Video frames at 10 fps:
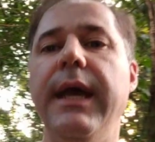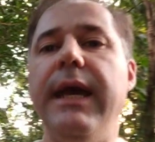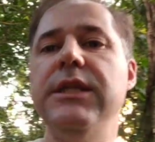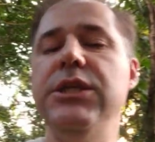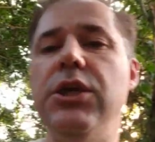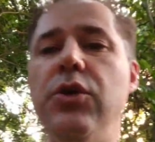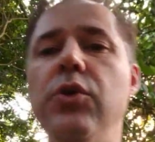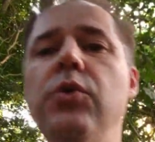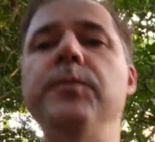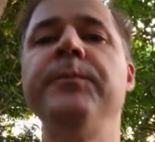And
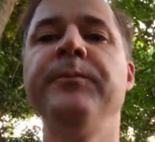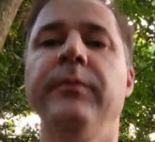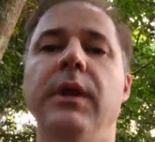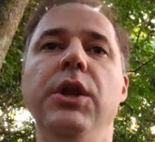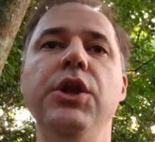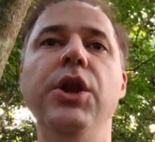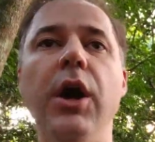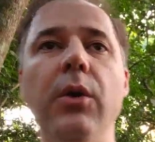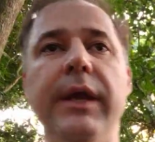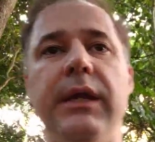you
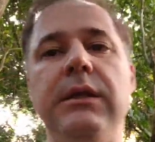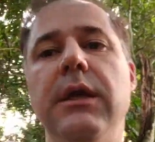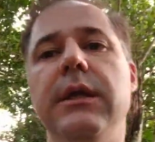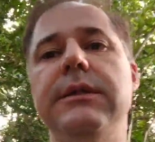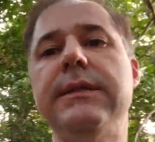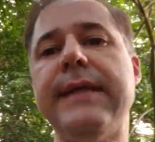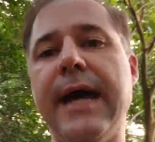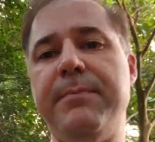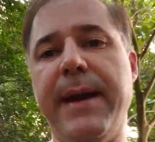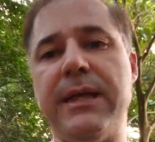knowing
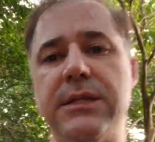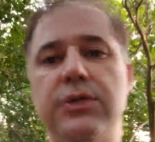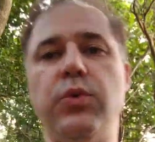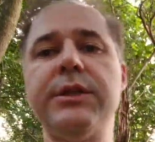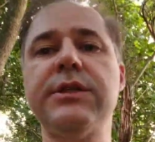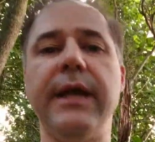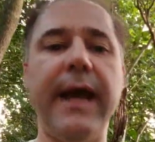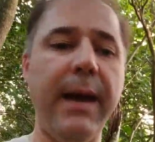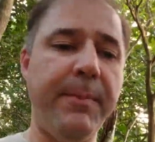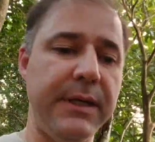design patterns, what's going to
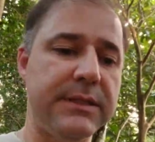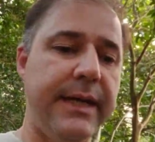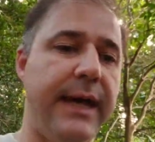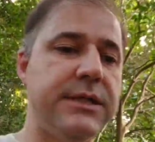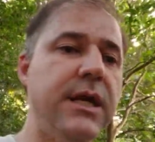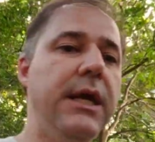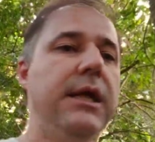happen is that